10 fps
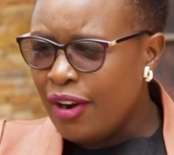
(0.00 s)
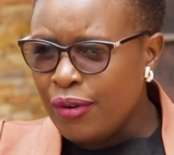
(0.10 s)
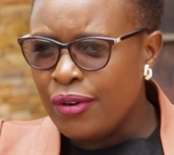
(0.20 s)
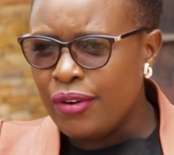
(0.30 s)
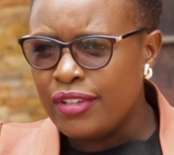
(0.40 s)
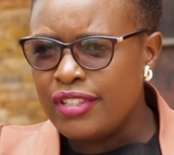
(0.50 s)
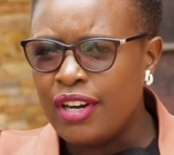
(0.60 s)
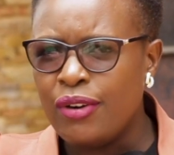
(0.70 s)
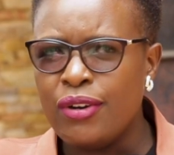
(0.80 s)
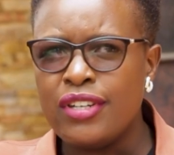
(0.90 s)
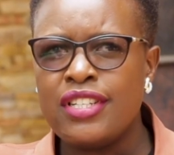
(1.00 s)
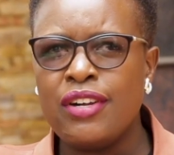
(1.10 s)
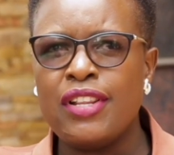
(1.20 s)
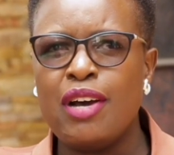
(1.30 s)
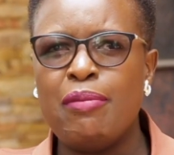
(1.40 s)
They will not. They will not
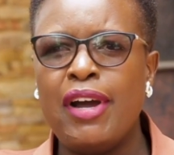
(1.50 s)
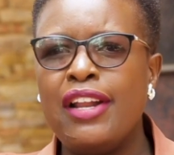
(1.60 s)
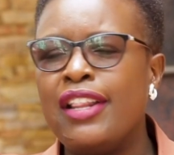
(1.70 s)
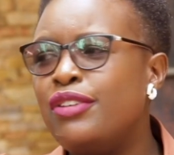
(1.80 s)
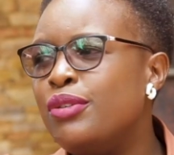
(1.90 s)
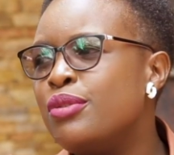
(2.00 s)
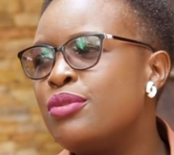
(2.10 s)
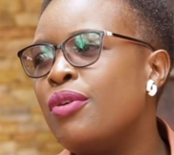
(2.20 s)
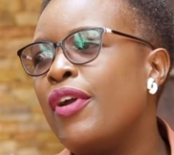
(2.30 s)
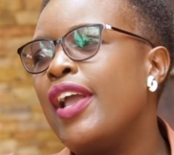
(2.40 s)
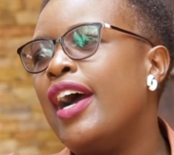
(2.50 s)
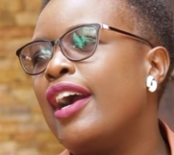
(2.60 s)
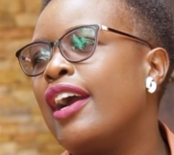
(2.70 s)
tell the man that you're so young.